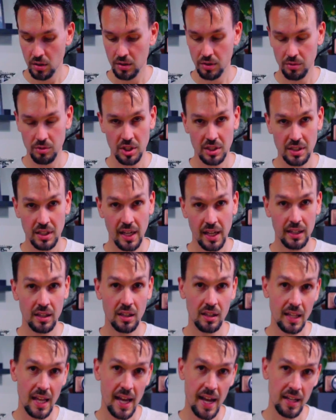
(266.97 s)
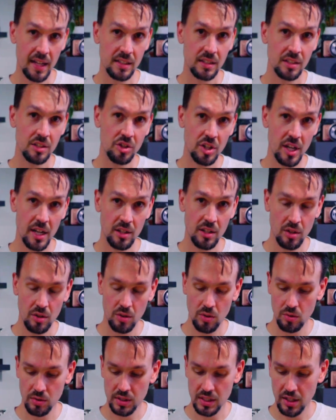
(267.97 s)
So just like the last
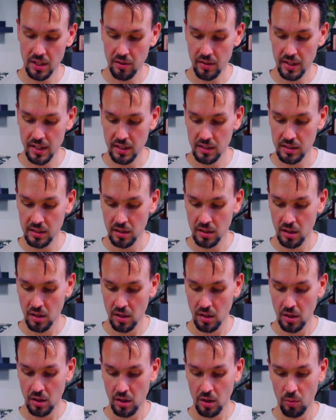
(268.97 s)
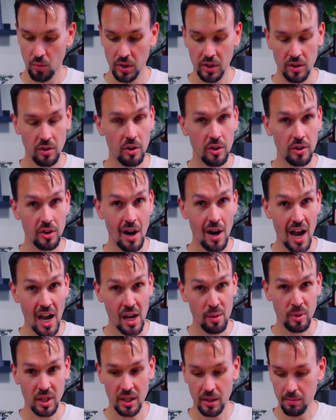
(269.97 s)
J2 series, when you turn your
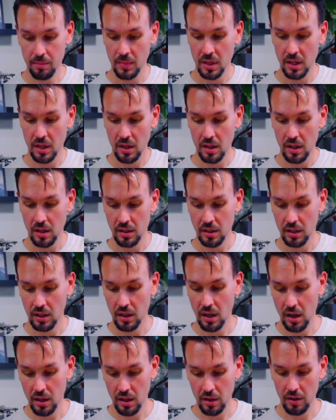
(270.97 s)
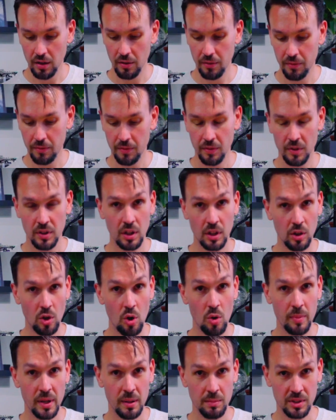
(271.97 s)
high beam, none of the
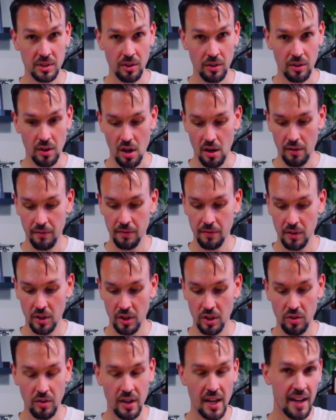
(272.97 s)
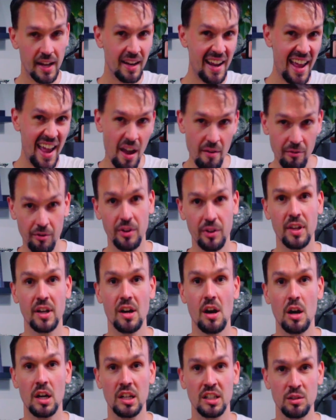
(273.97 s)
low beams turn off. You get everything
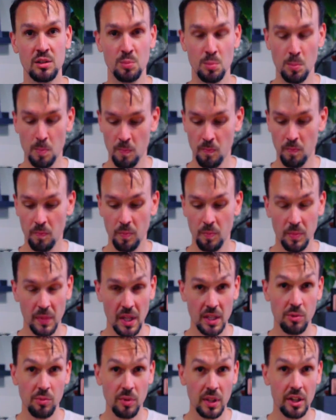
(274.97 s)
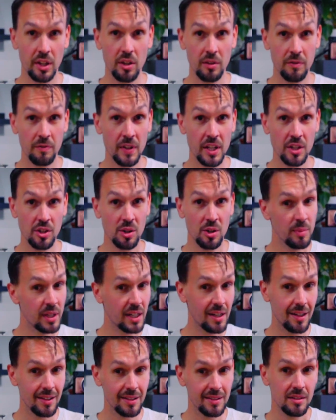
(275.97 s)
on. That's a really good feature
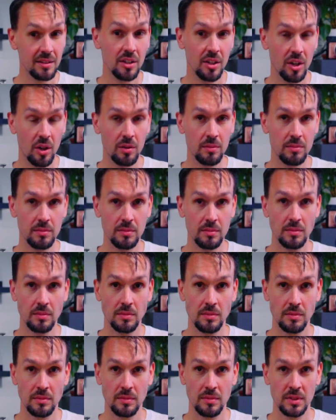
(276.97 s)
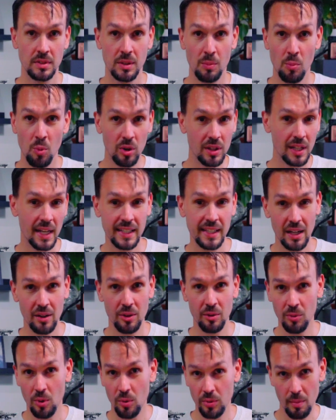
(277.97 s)
because, you know, the more light down
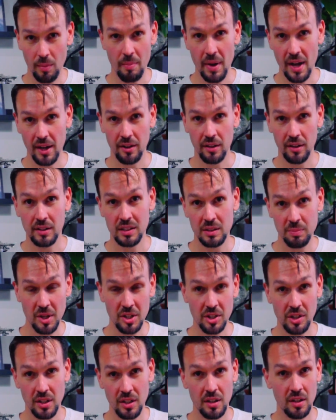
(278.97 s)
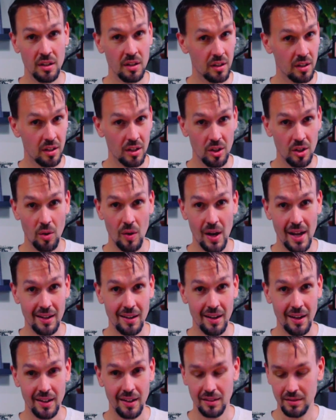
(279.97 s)
the road, the better, especially, you know, at
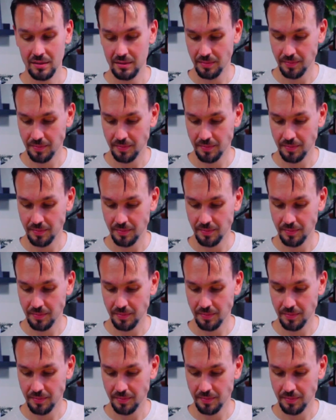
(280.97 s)
night.